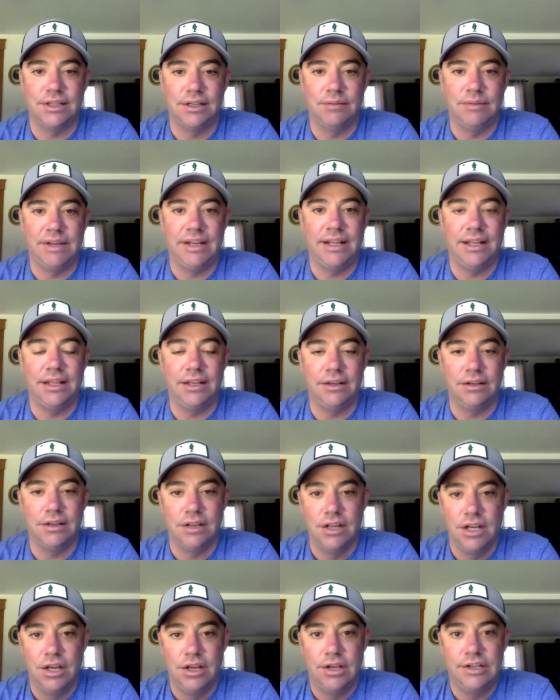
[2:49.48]
And
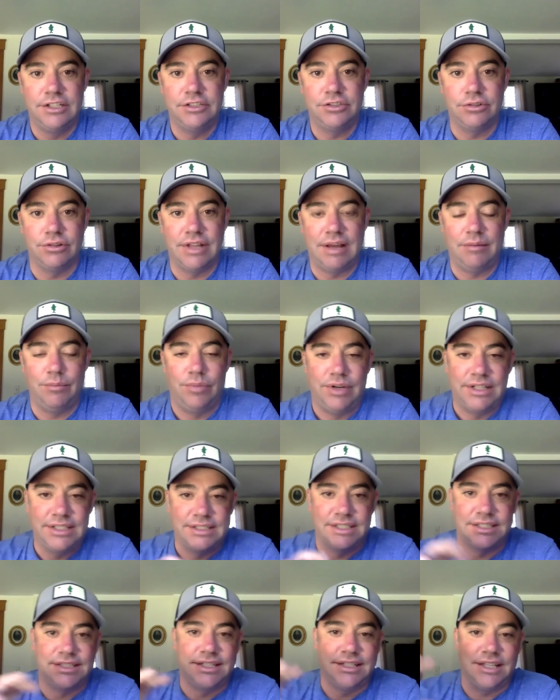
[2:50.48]
so that brings
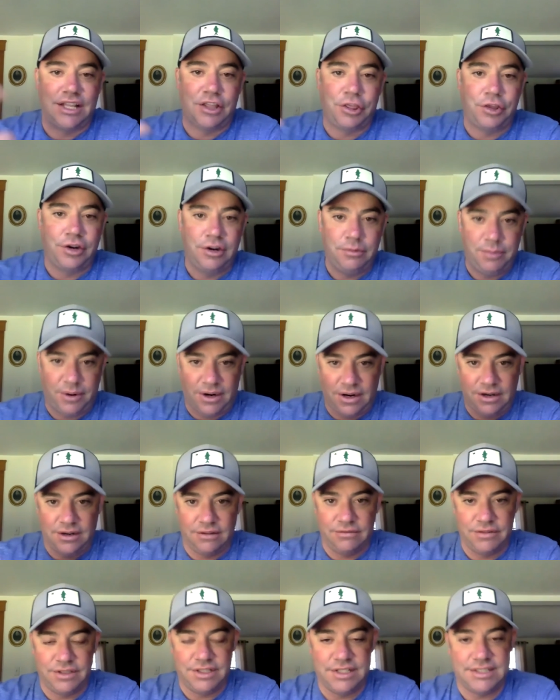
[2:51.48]
us to the third part
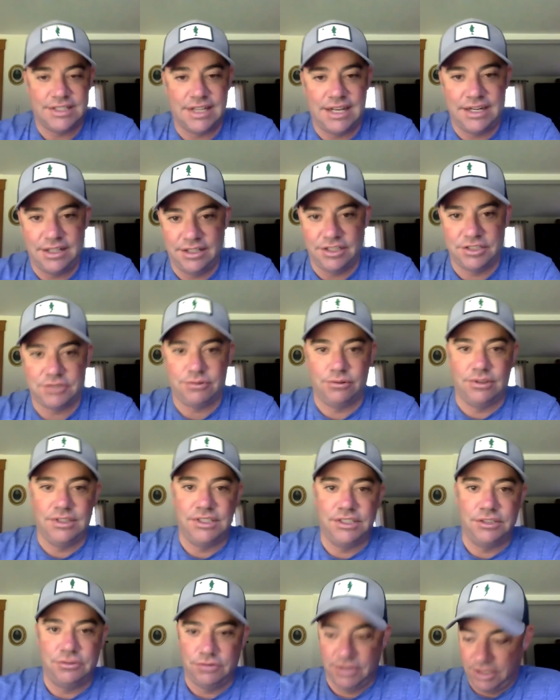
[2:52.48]
of the design of this course,
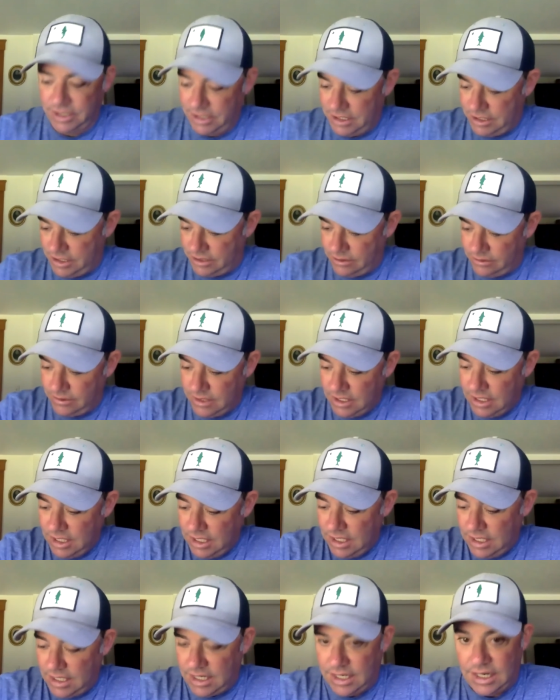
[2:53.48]
is really to
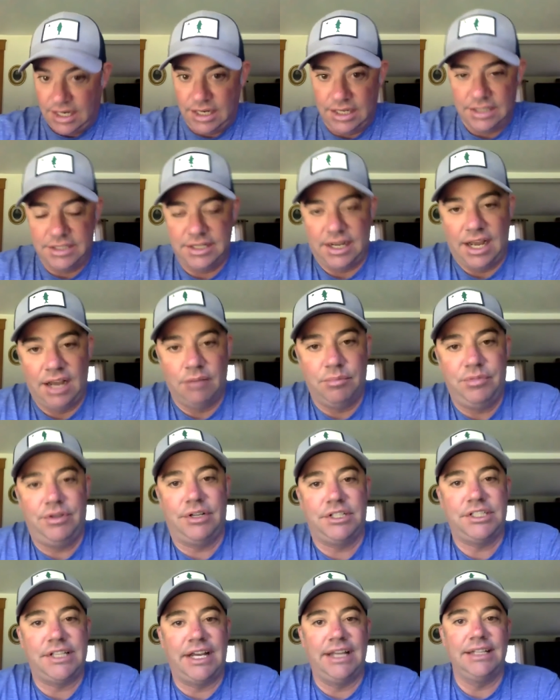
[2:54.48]
up your
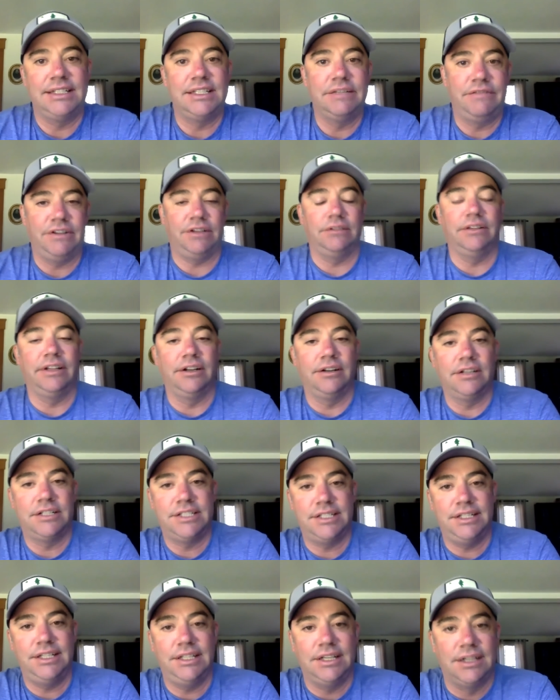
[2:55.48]
scientific
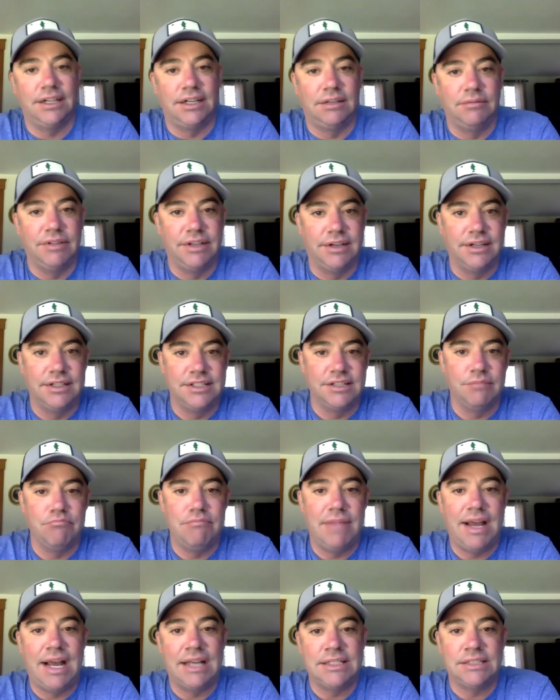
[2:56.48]
literacy. There is a
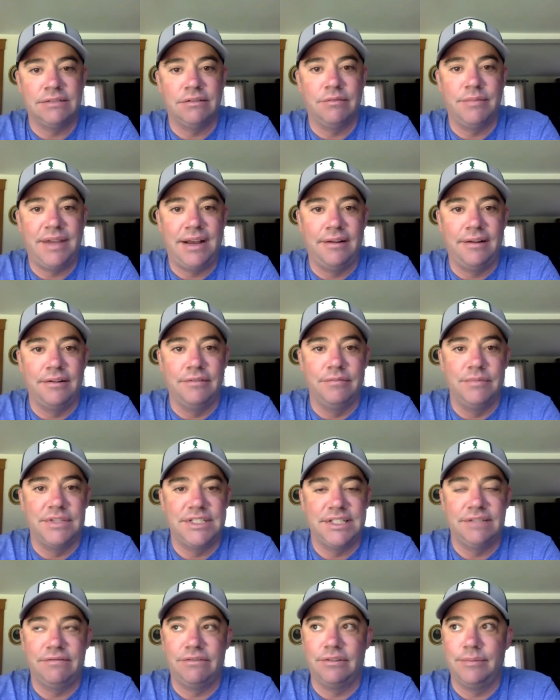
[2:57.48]
massive amount of
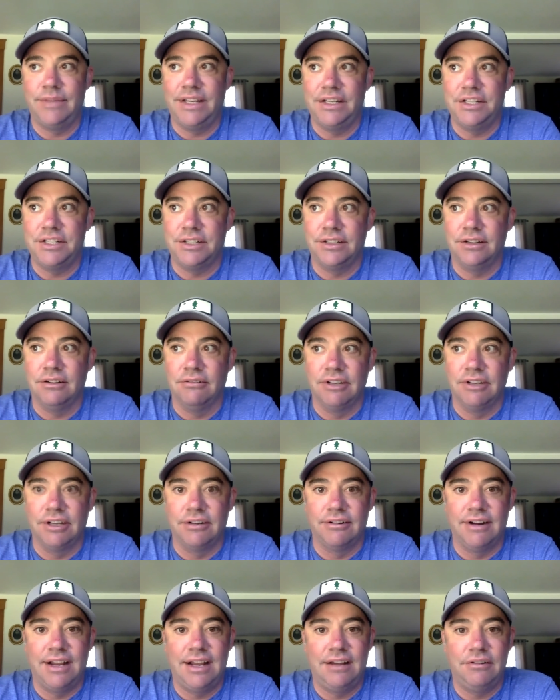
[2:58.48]
misinformation going
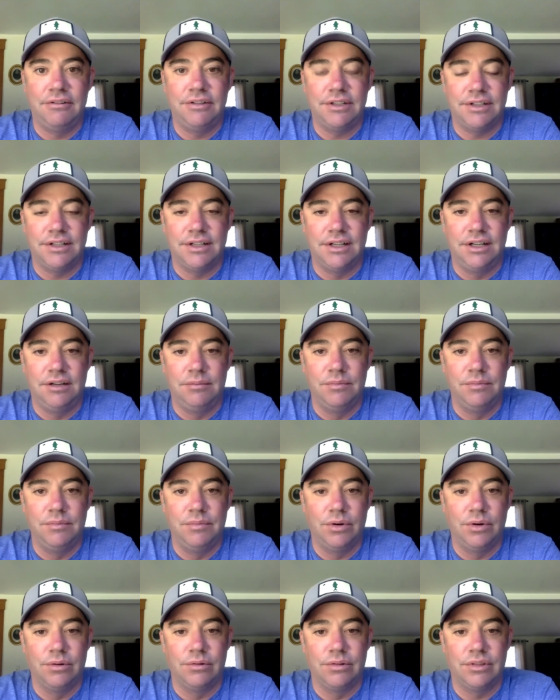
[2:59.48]
around,
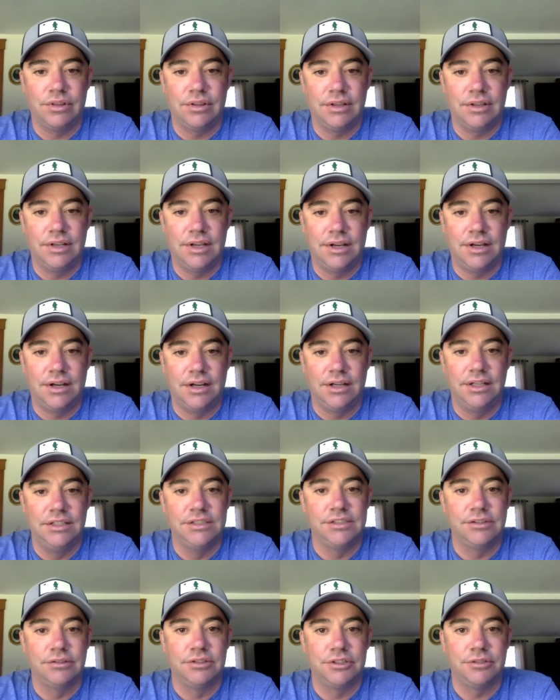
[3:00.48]
both in
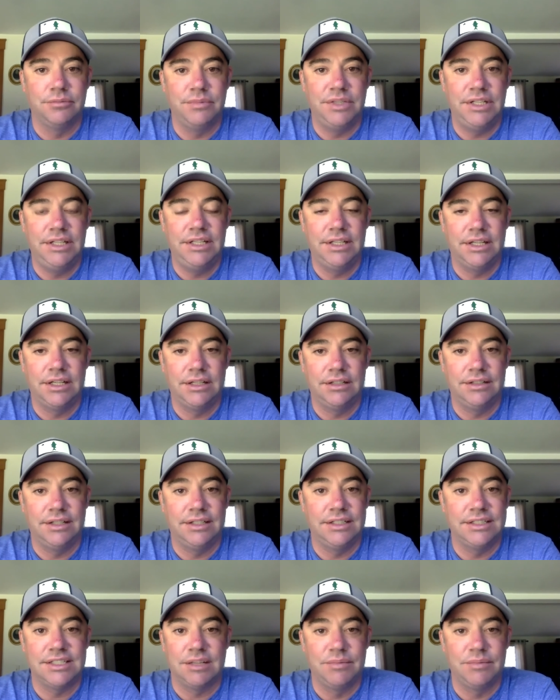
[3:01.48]
social media
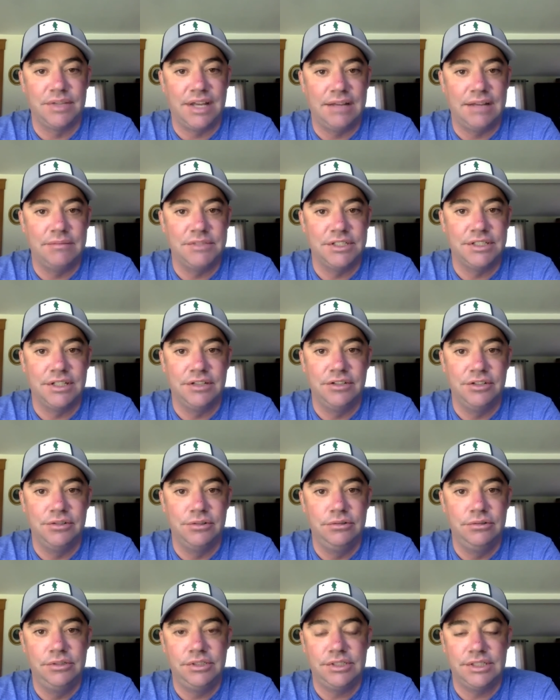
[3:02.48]
and sometimes in the
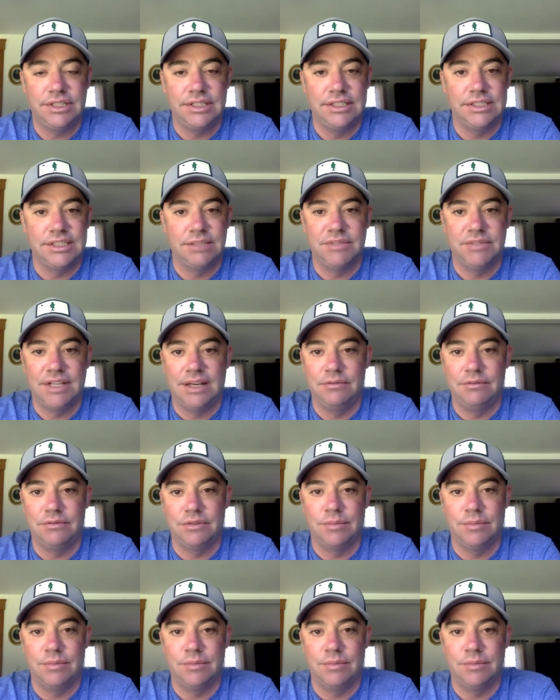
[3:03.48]
news and sometimes from